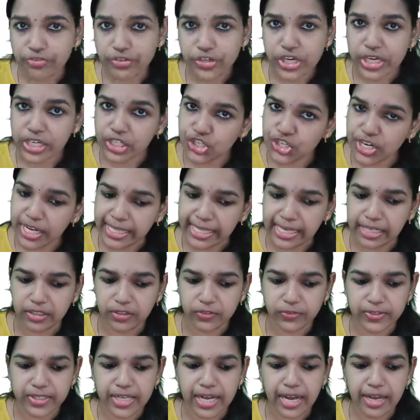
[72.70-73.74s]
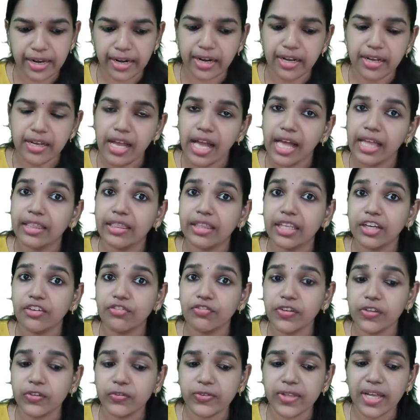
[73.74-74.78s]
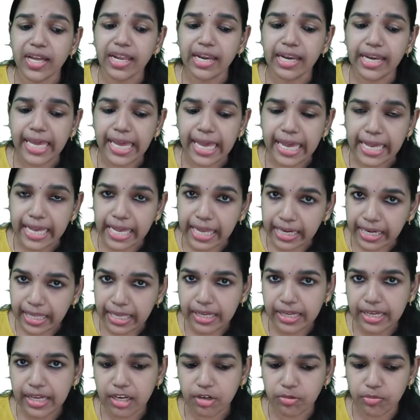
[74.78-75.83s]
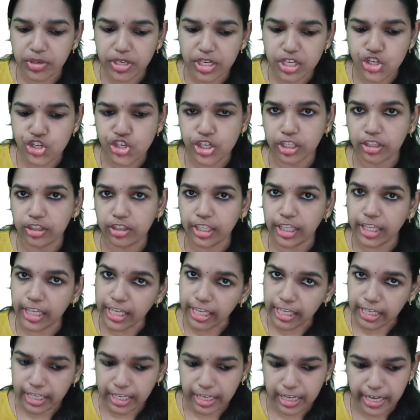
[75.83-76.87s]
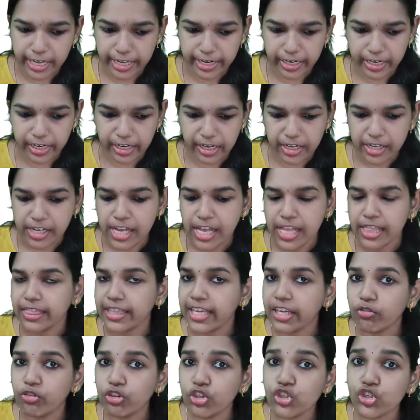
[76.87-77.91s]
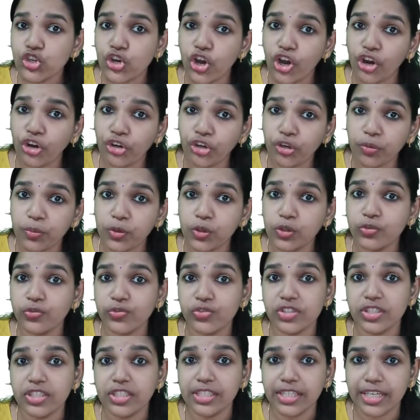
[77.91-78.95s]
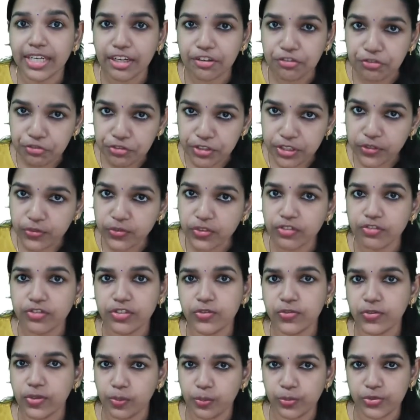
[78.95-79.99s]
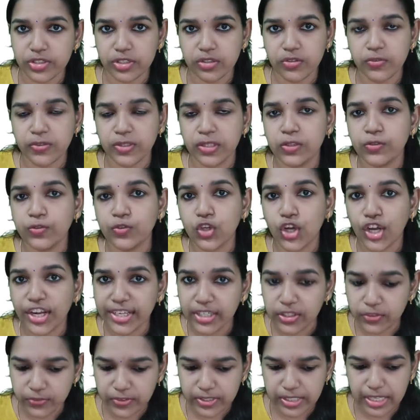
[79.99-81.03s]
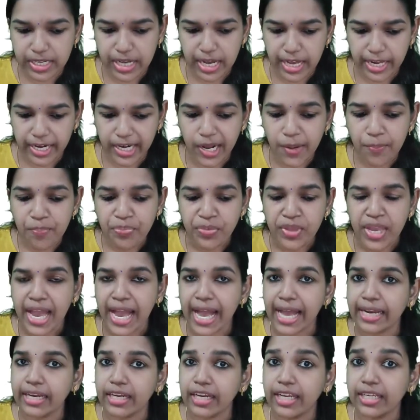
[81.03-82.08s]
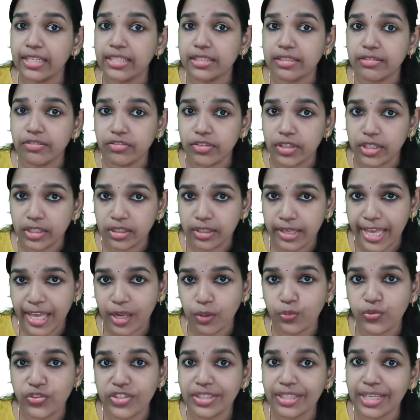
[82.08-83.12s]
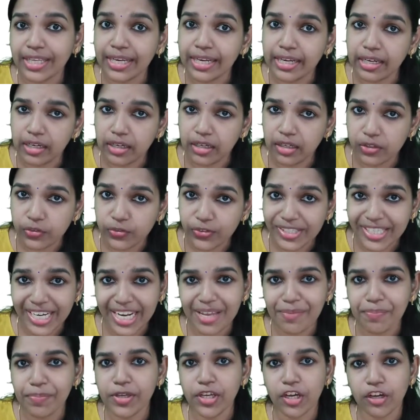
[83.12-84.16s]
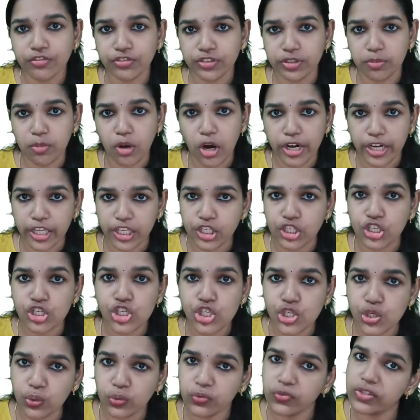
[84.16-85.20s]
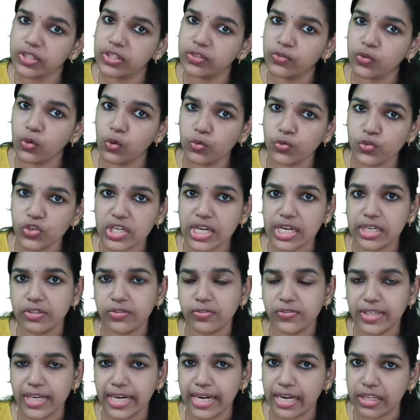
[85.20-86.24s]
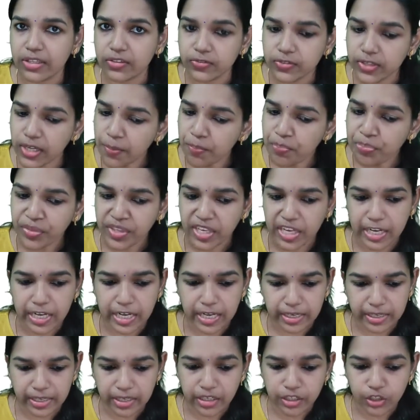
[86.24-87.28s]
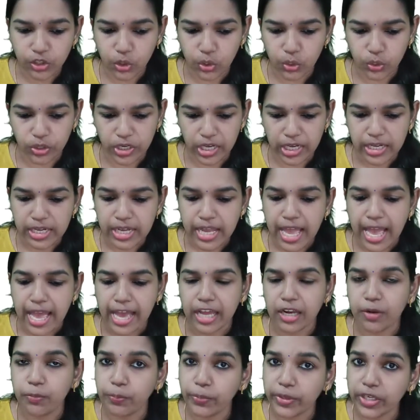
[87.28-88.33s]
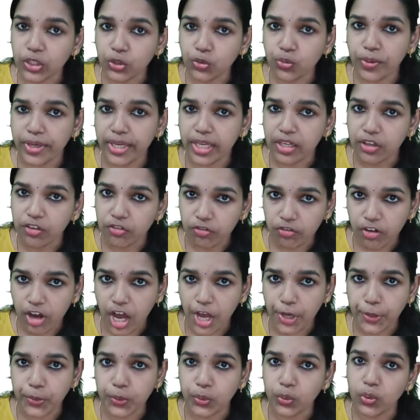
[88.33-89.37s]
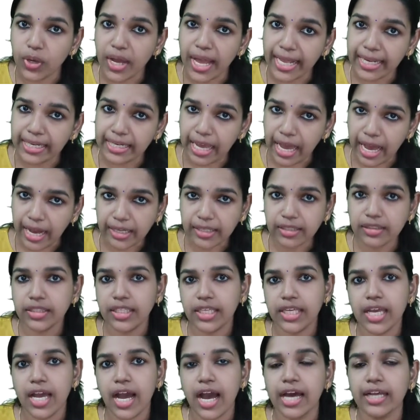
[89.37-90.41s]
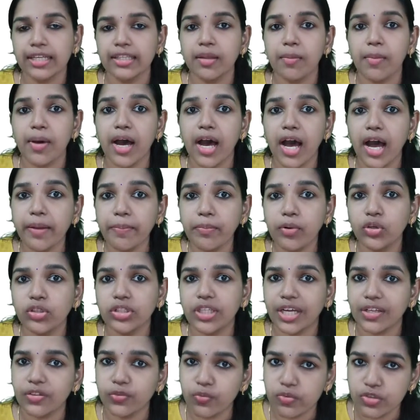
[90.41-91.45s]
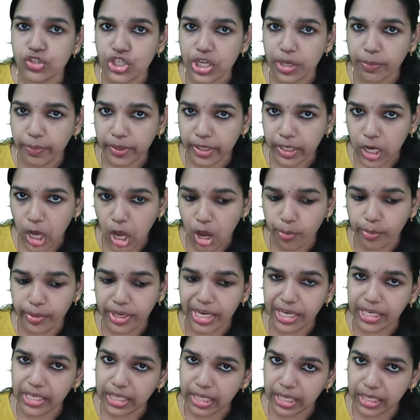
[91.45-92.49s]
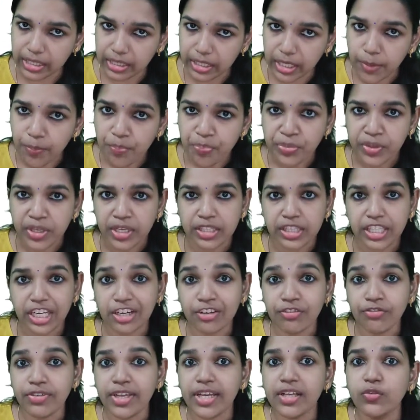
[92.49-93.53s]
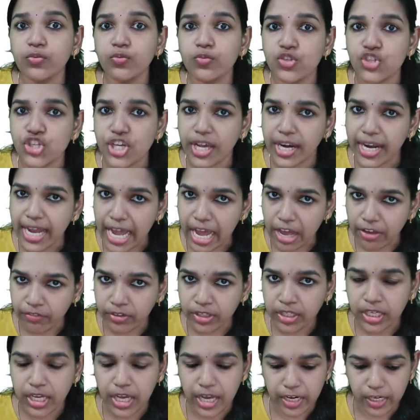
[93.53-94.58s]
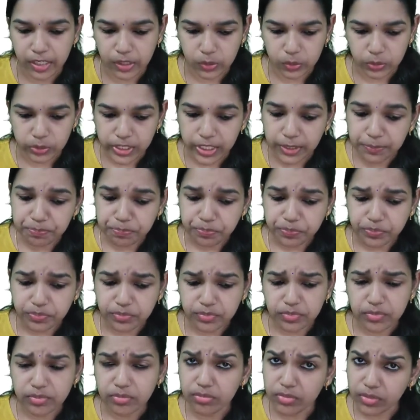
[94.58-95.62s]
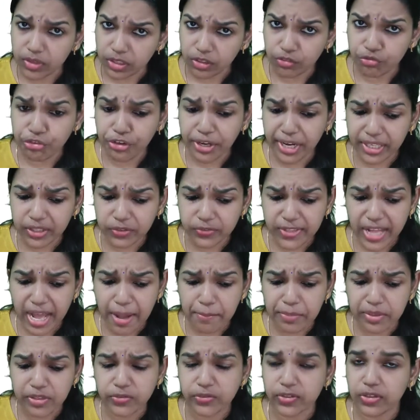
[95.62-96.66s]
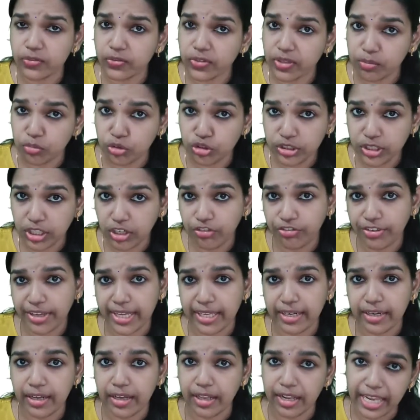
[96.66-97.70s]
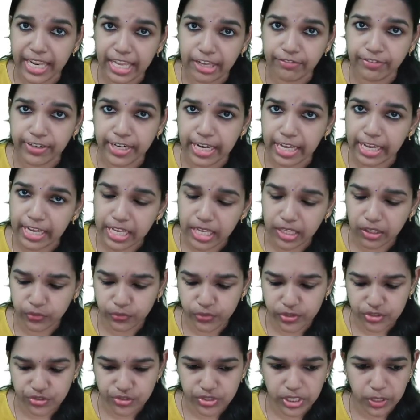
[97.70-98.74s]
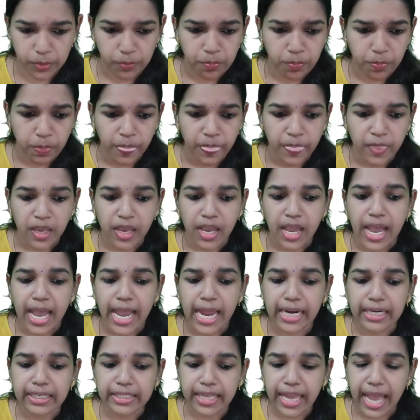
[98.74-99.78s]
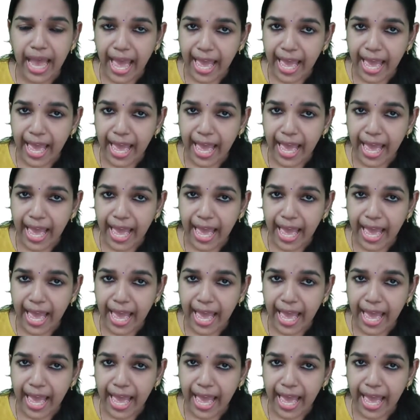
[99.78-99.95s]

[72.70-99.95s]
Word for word: of Shlakshana that is Khara. Dravyasya lekhane karmani shaktihi kharaha. That which contributes to the roughness of a substance is called as khara and it uh, helps in the uh, scraping of the body tissues is also considered as the khara guna. And Prithvi, Vayu and agni are the mahabhutas which are predominant in the dravyas which are having khara guna. For examples, samudra phena, Lavana, etc and the